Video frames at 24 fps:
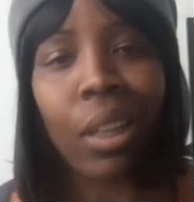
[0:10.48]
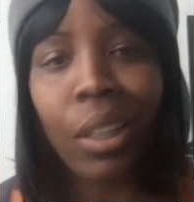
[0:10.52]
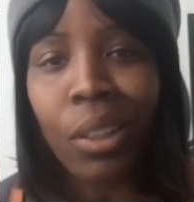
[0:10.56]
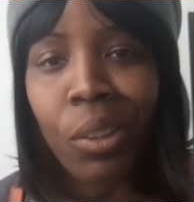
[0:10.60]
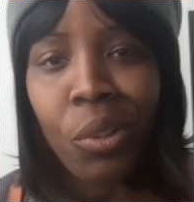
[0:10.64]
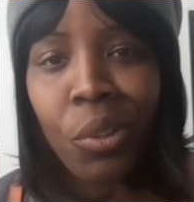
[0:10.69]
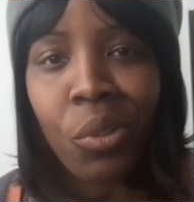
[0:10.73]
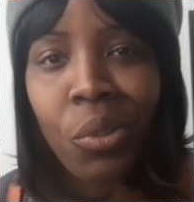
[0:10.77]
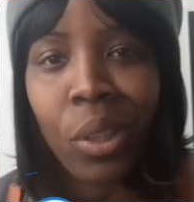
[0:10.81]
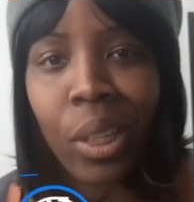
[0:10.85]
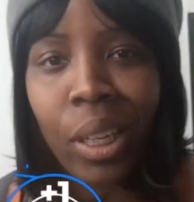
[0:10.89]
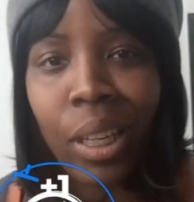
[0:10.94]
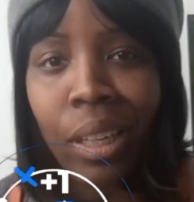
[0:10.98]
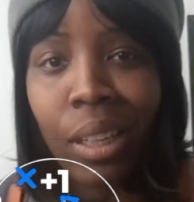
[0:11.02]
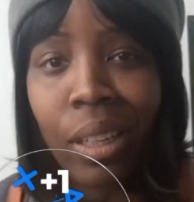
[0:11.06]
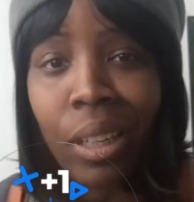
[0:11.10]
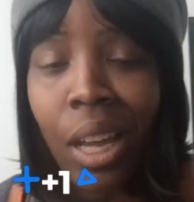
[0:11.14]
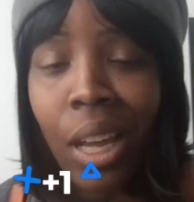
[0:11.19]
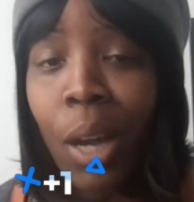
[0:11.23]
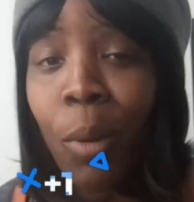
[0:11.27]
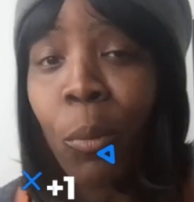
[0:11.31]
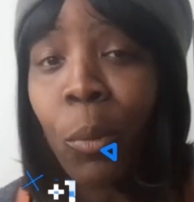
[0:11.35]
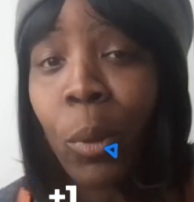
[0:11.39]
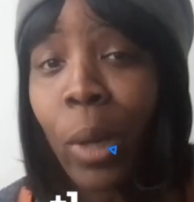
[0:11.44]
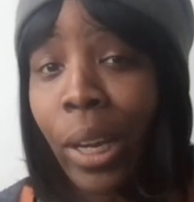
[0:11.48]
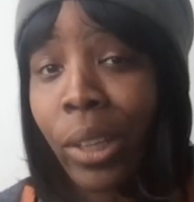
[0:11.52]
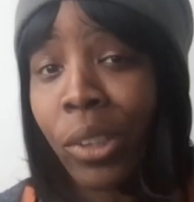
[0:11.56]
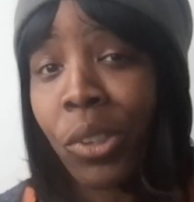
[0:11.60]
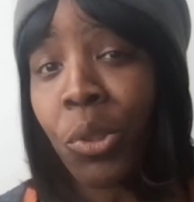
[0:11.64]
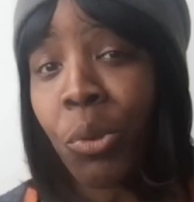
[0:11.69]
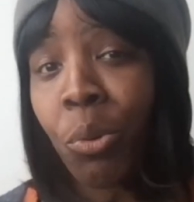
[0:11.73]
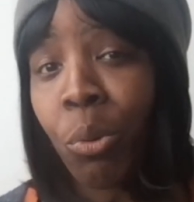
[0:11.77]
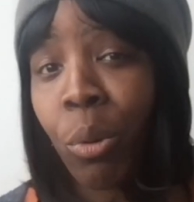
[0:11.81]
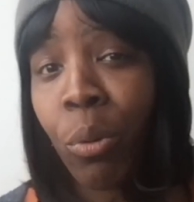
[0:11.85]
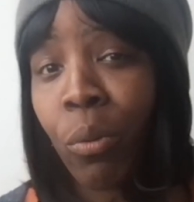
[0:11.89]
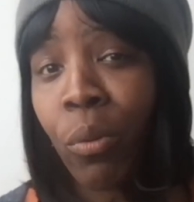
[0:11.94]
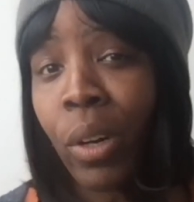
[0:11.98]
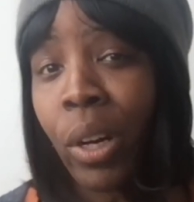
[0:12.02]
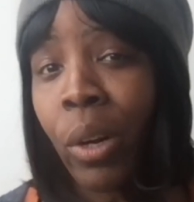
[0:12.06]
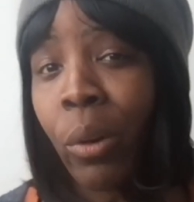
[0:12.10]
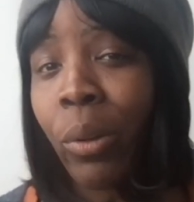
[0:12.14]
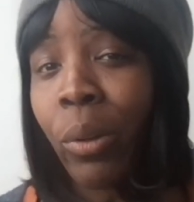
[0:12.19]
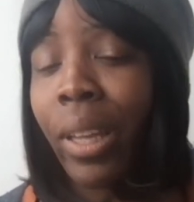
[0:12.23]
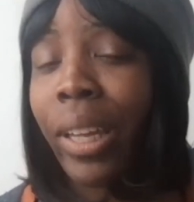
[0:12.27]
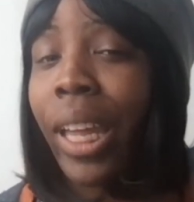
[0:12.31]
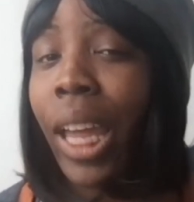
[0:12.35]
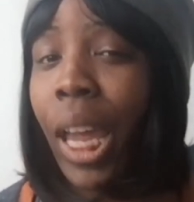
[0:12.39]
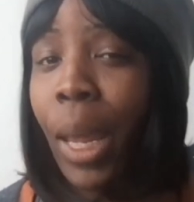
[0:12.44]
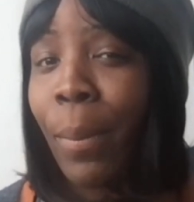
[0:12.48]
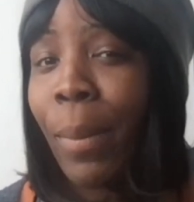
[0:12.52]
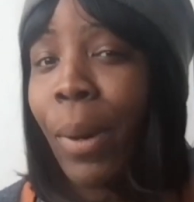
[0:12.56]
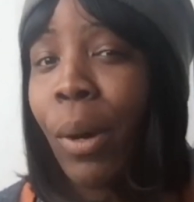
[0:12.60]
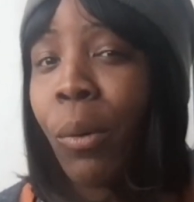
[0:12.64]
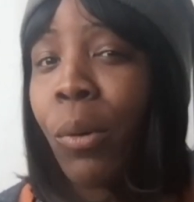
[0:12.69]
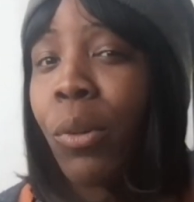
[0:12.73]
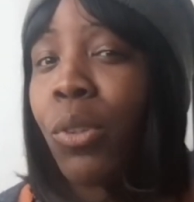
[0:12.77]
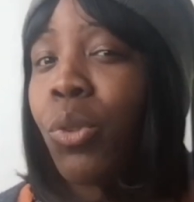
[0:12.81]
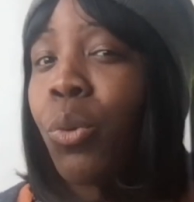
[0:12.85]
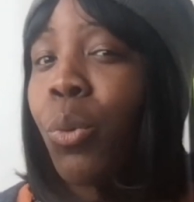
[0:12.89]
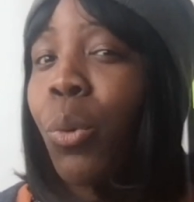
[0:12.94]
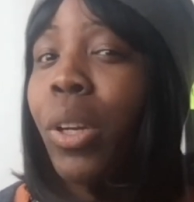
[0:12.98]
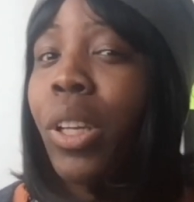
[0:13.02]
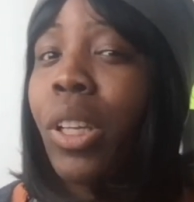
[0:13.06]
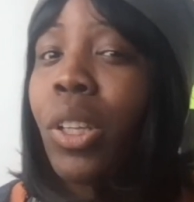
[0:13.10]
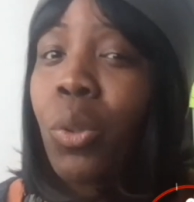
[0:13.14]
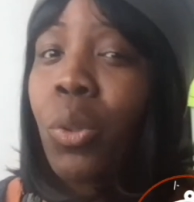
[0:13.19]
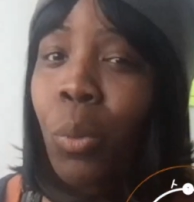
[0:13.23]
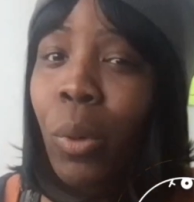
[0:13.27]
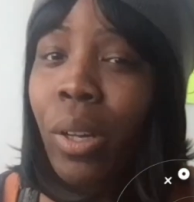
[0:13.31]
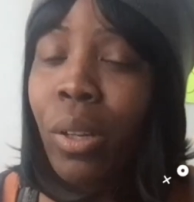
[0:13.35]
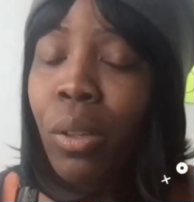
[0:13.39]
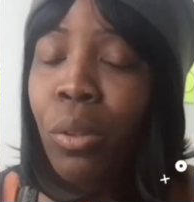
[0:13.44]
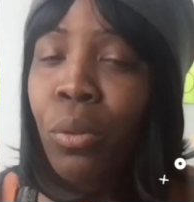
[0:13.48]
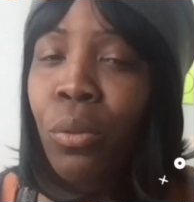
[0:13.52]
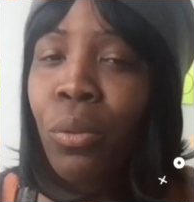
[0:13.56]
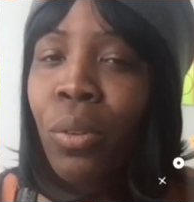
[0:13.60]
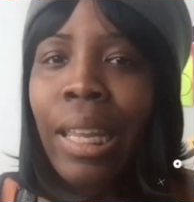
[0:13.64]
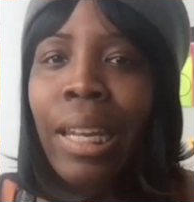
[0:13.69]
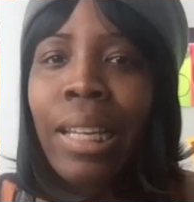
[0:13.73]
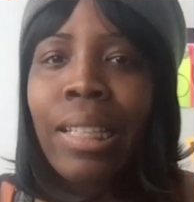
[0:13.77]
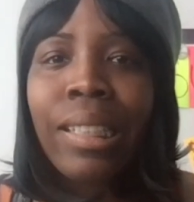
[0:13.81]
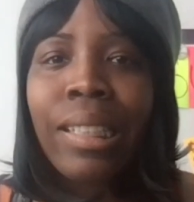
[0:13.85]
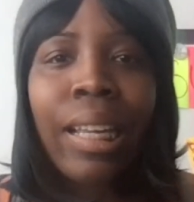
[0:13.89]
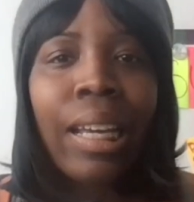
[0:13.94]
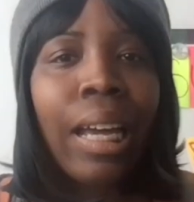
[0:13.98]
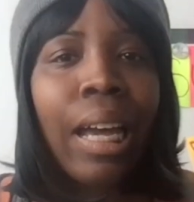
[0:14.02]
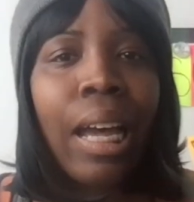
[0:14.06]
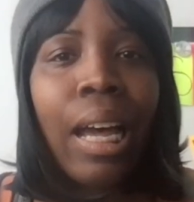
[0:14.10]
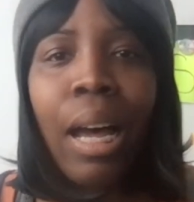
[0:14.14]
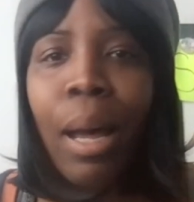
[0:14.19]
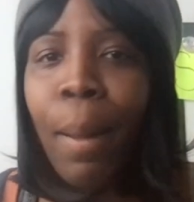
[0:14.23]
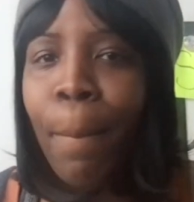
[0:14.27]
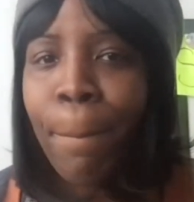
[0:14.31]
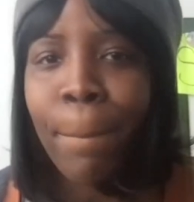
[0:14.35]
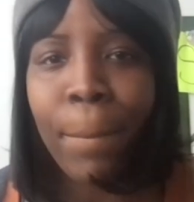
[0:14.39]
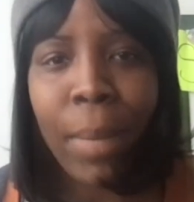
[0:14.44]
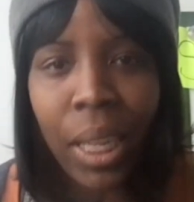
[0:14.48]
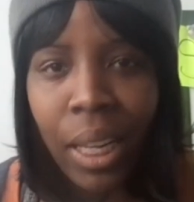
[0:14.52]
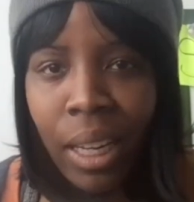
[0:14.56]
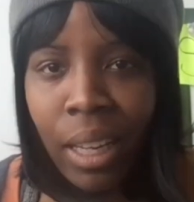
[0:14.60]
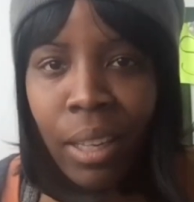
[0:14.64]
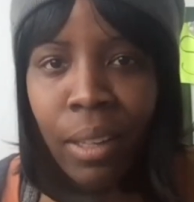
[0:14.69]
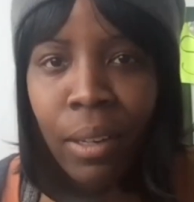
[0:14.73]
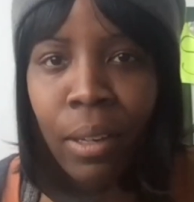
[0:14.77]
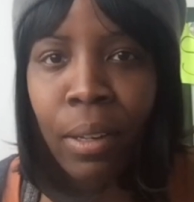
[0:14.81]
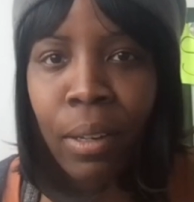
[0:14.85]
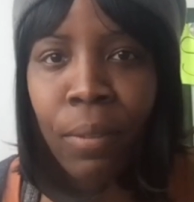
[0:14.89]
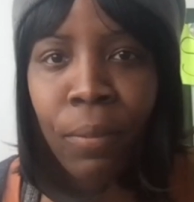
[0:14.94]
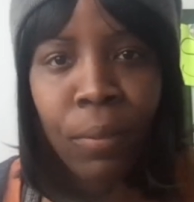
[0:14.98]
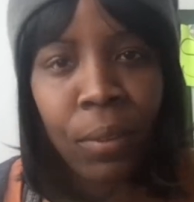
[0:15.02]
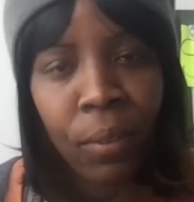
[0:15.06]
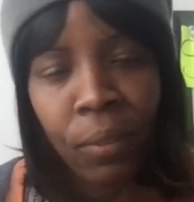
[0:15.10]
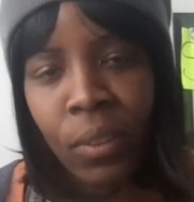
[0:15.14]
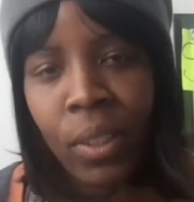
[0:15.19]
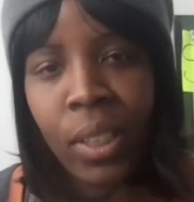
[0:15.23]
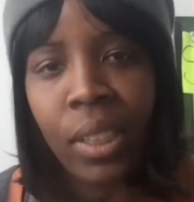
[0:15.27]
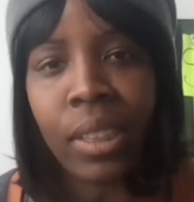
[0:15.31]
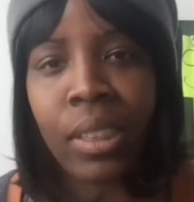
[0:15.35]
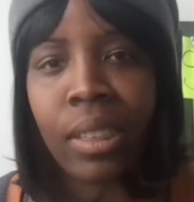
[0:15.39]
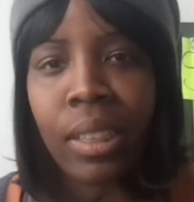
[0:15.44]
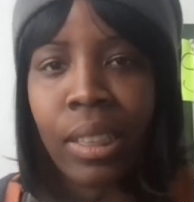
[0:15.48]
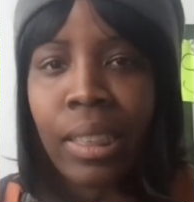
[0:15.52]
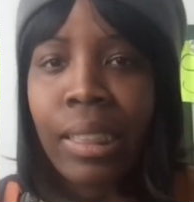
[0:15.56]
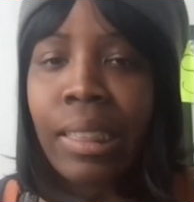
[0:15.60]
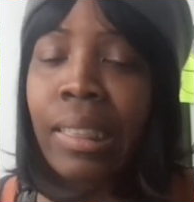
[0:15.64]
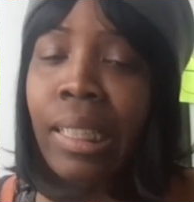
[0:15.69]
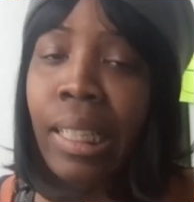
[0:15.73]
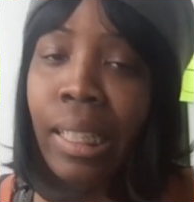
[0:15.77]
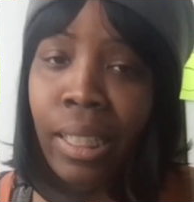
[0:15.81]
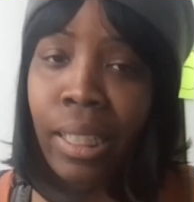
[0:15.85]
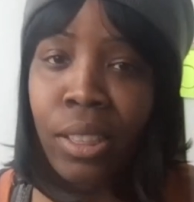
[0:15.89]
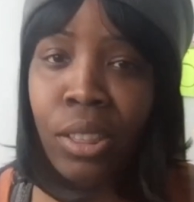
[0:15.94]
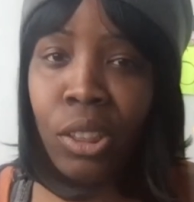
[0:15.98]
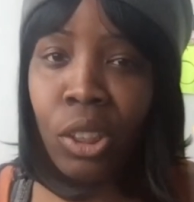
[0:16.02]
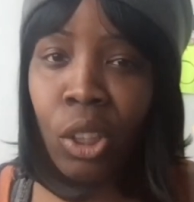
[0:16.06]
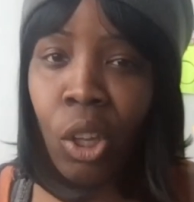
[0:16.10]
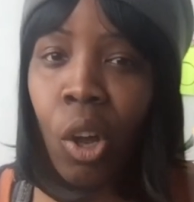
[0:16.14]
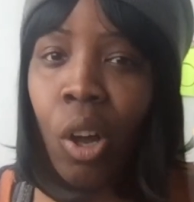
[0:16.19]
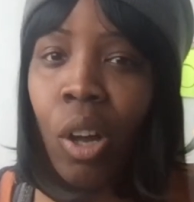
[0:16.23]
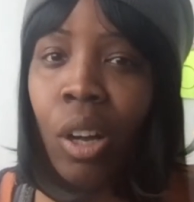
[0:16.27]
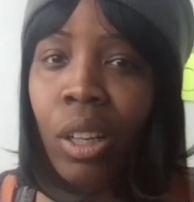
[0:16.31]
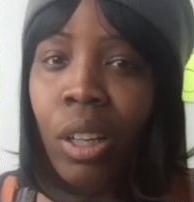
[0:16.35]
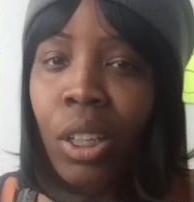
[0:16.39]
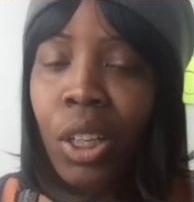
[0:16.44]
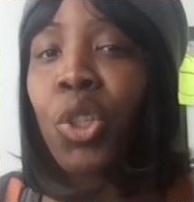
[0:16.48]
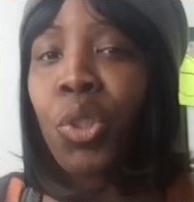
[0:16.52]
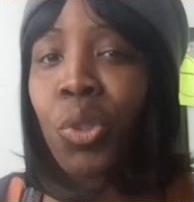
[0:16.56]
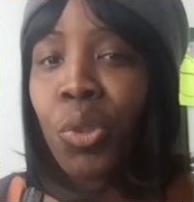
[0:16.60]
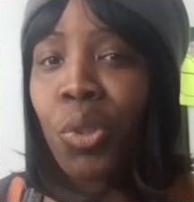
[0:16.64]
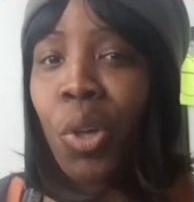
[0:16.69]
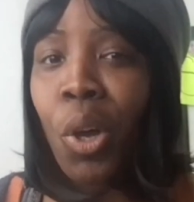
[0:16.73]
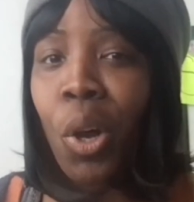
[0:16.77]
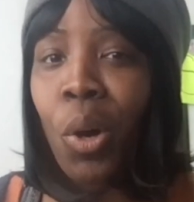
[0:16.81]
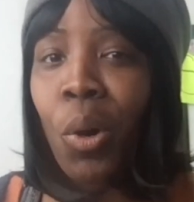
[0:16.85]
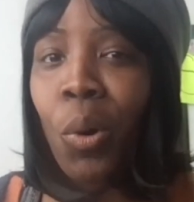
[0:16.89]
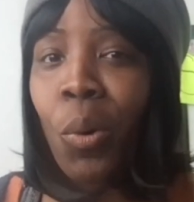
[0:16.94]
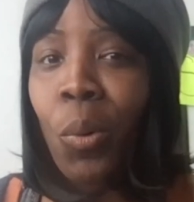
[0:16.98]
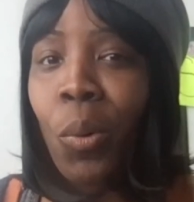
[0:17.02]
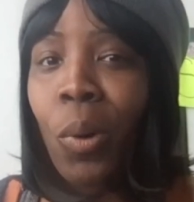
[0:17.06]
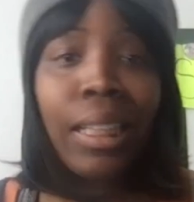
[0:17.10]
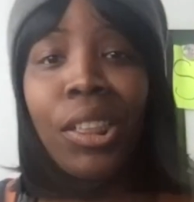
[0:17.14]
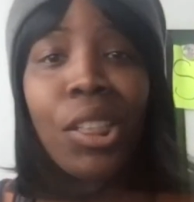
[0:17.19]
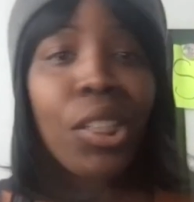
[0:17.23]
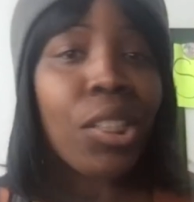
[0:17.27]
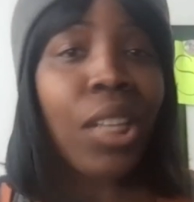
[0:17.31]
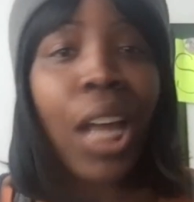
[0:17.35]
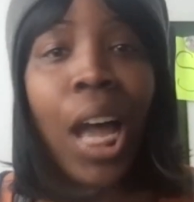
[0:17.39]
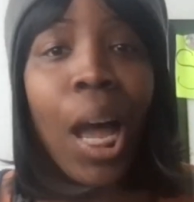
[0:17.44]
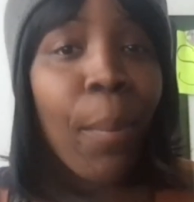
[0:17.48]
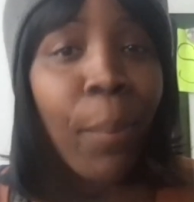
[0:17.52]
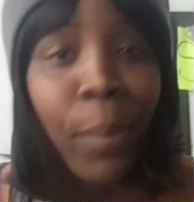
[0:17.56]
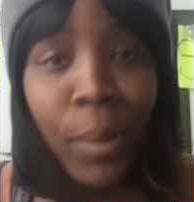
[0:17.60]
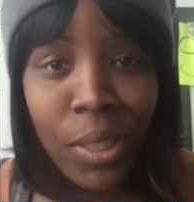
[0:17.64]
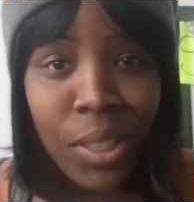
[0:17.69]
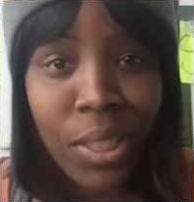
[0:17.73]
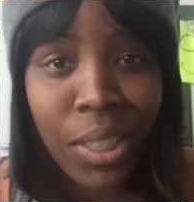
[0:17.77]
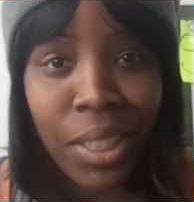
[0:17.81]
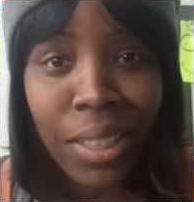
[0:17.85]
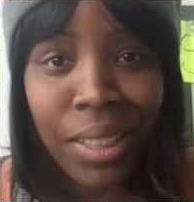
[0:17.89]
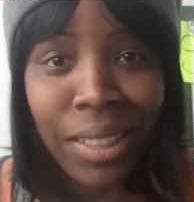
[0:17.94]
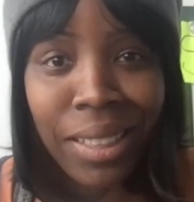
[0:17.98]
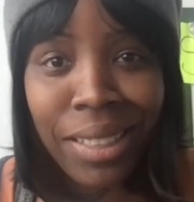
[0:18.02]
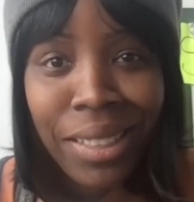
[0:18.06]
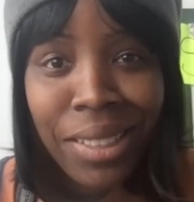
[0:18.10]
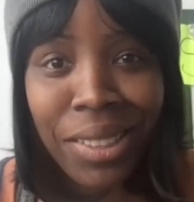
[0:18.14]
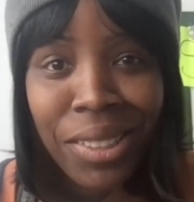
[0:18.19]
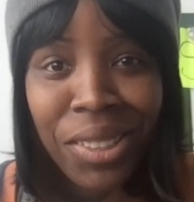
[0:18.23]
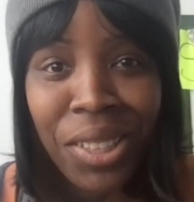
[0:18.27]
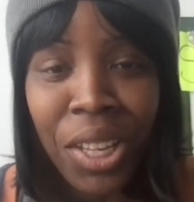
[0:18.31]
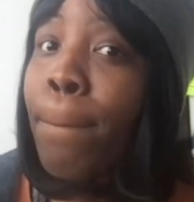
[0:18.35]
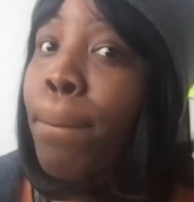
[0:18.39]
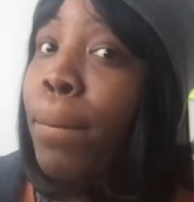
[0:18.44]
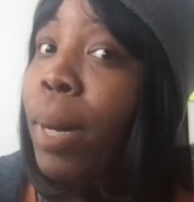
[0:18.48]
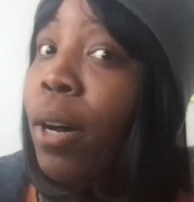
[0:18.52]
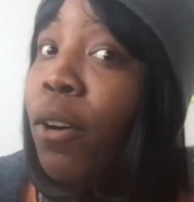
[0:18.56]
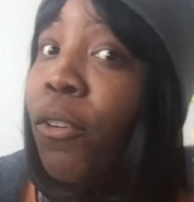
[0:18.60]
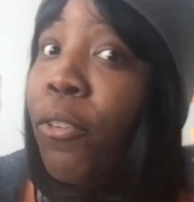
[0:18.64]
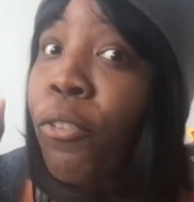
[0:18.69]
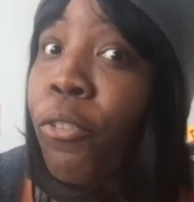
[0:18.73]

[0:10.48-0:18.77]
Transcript: understand, I'm reacting to a video that came out in 2012 and is like a minute and 56 seconds long. So let's just hop into this. But